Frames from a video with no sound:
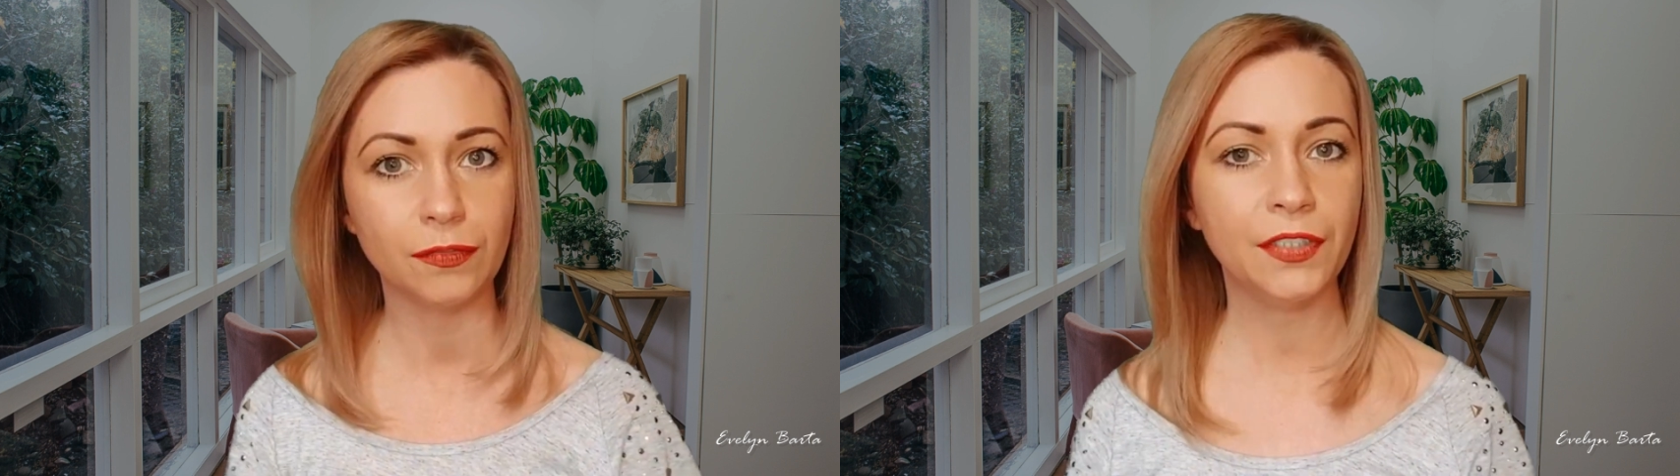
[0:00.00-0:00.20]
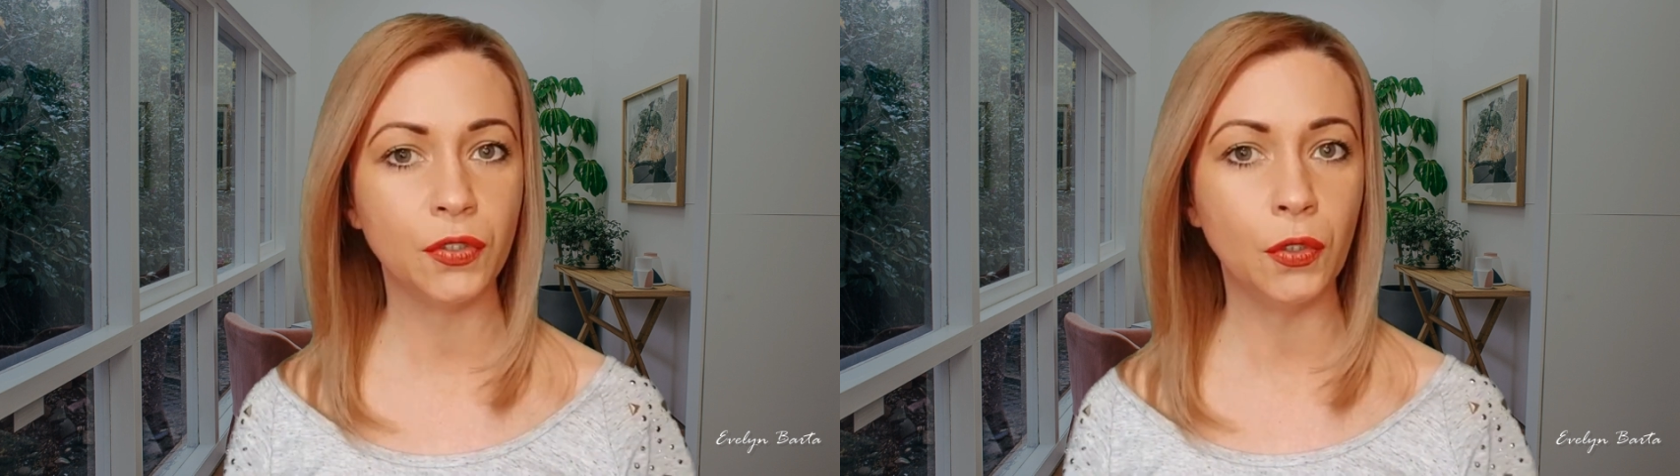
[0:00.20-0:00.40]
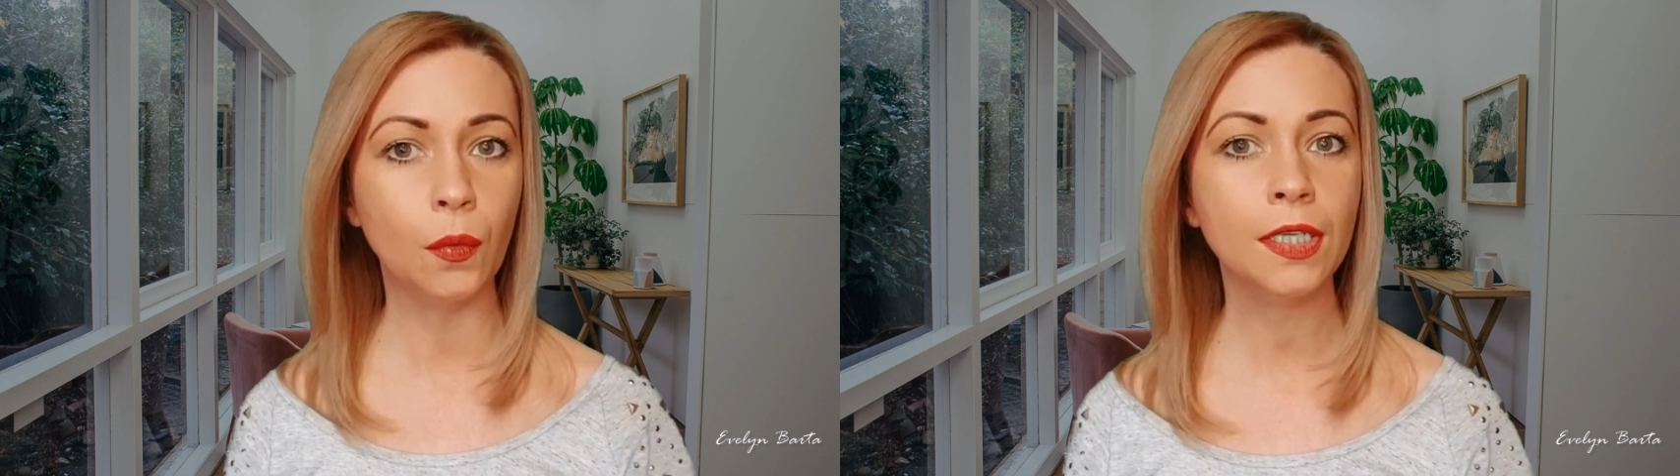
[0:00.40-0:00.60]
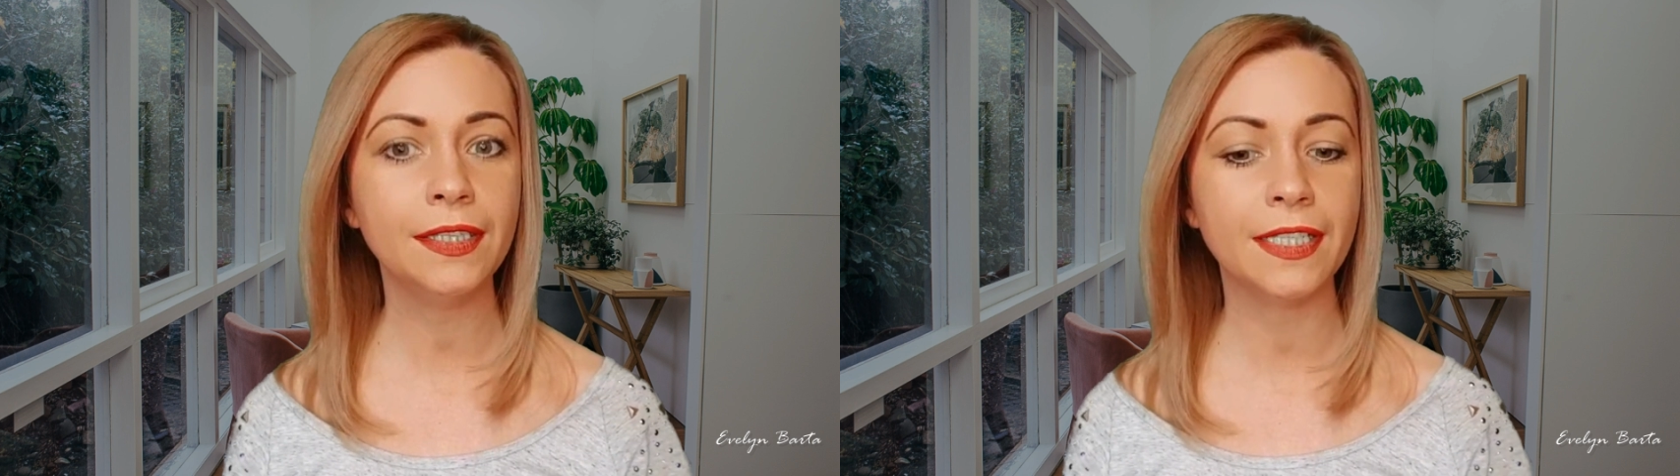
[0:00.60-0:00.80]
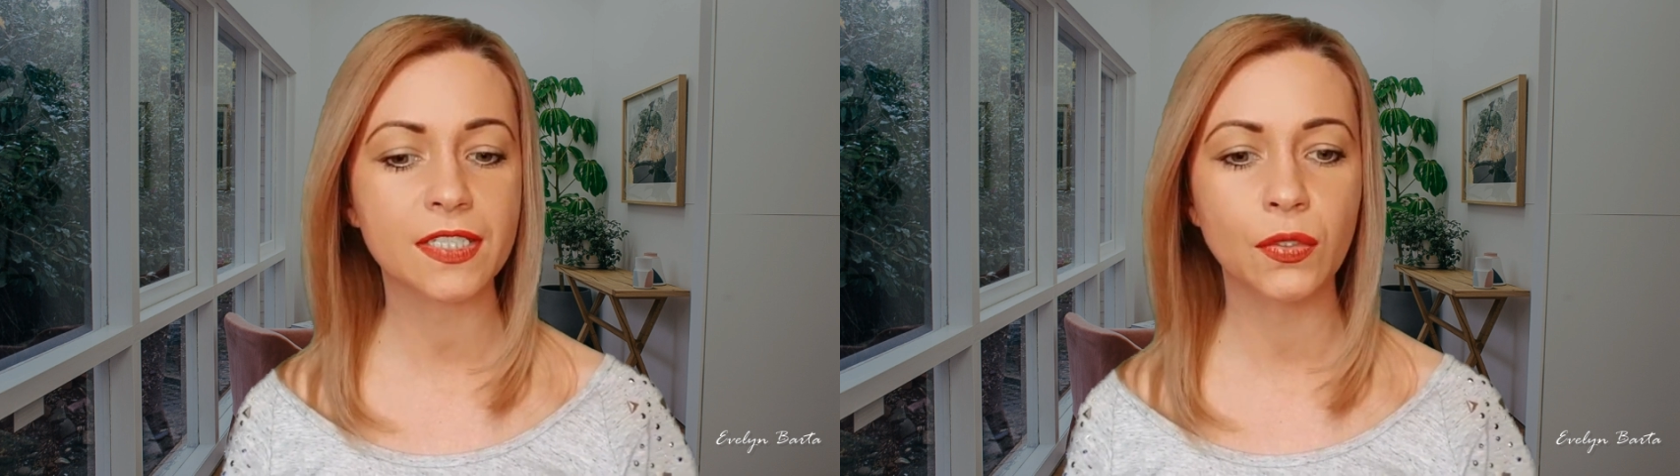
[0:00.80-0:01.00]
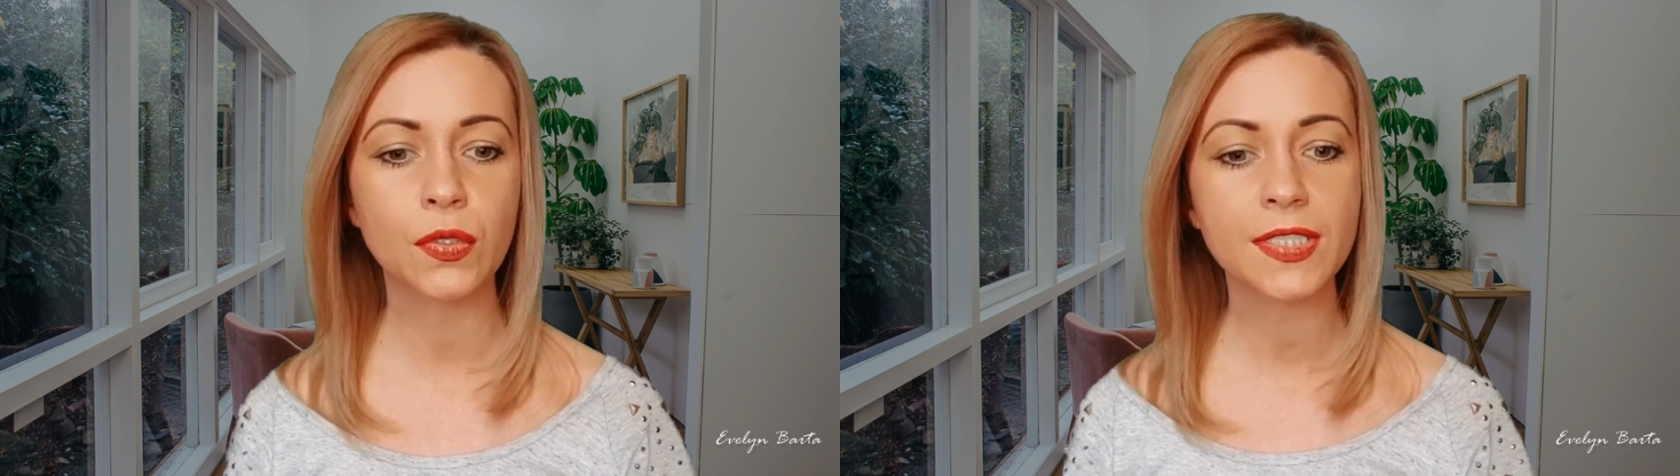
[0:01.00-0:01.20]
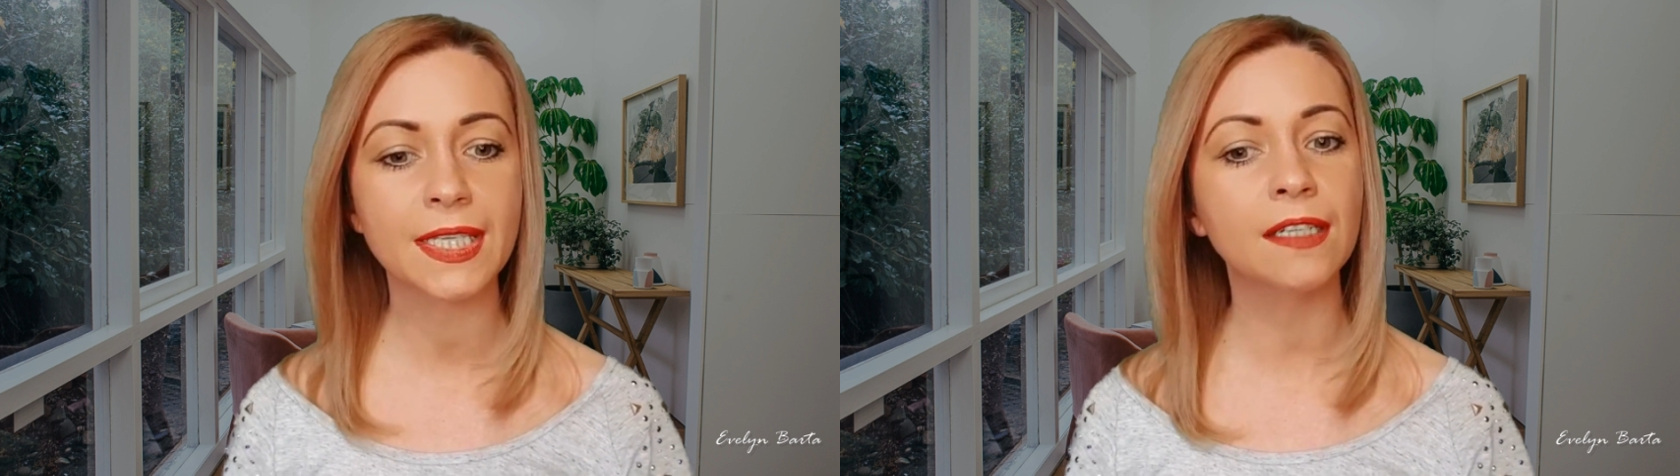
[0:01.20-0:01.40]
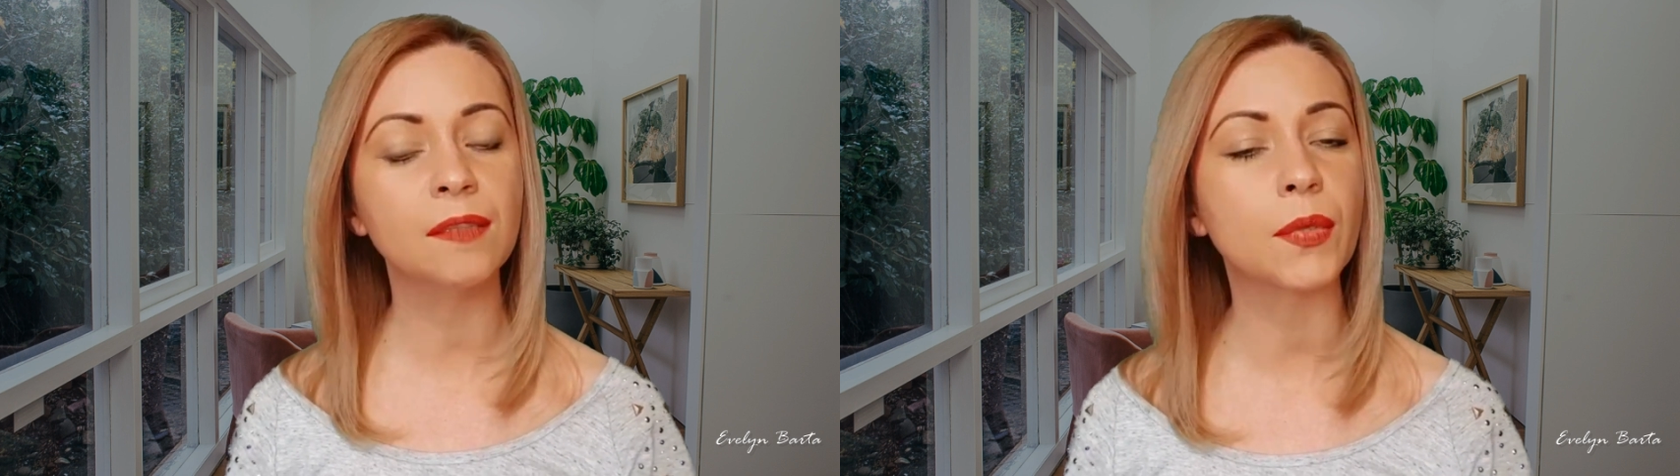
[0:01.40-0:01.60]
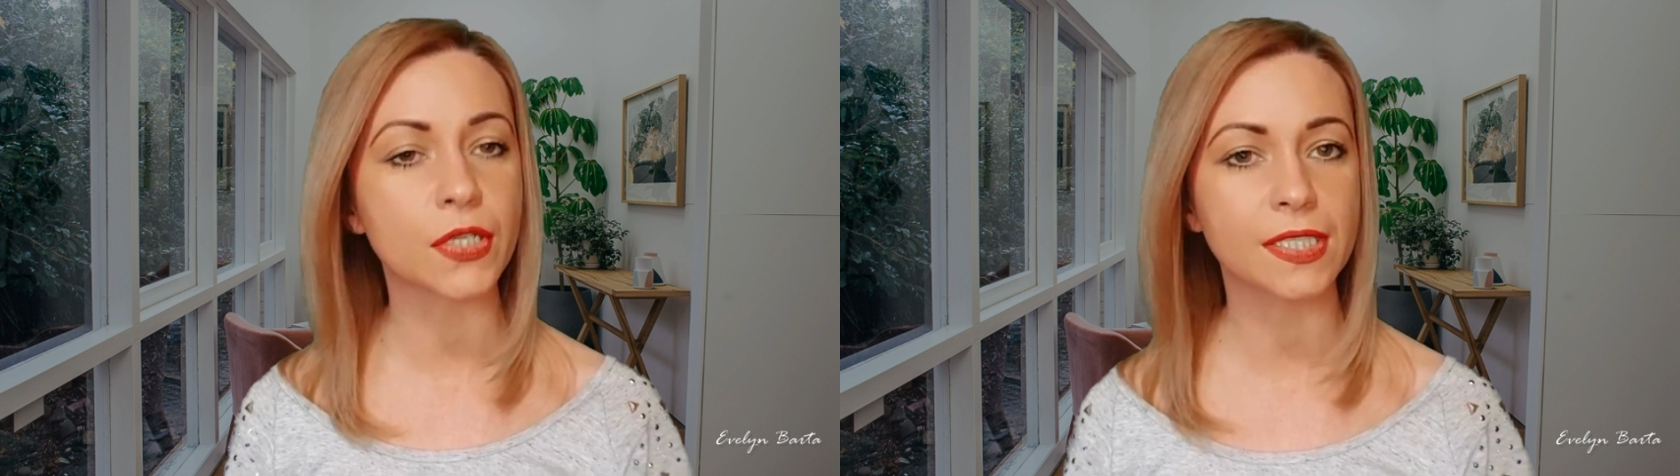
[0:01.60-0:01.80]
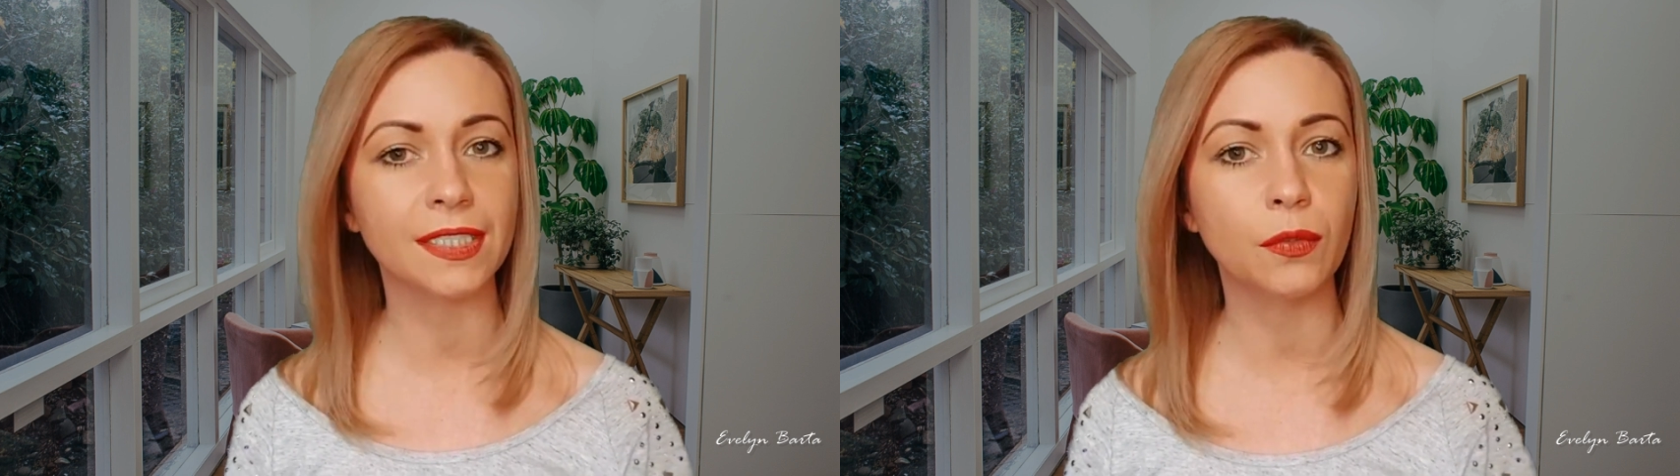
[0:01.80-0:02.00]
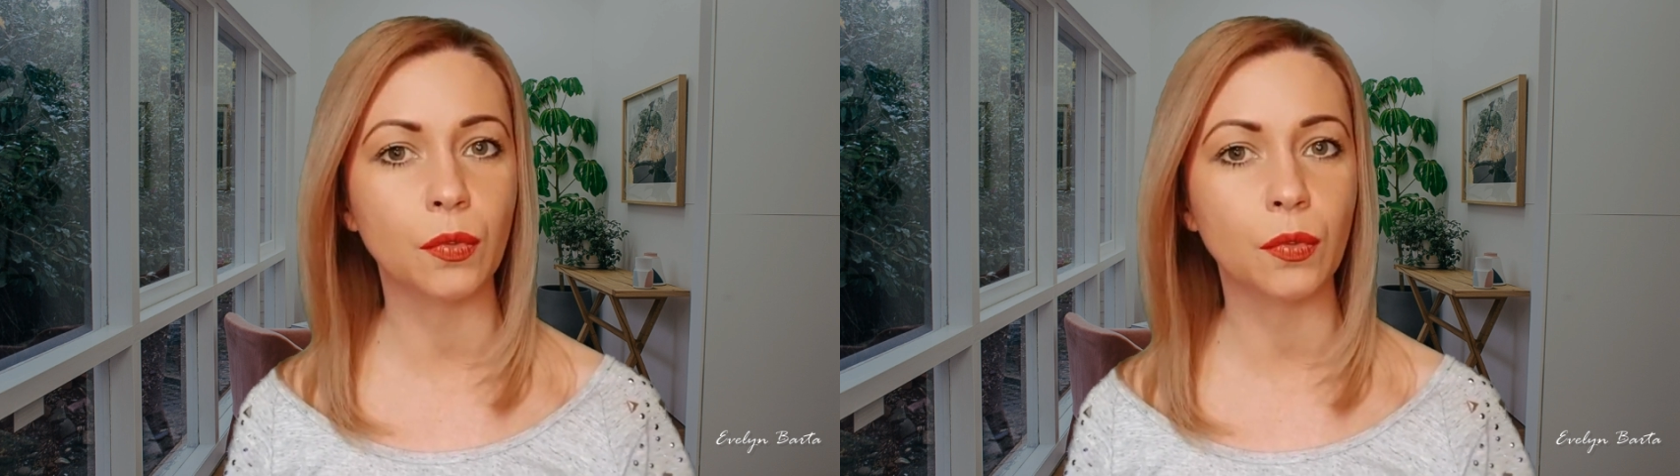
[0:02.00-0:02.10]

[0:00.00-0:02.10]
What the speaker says: And you know what? There's no single person in the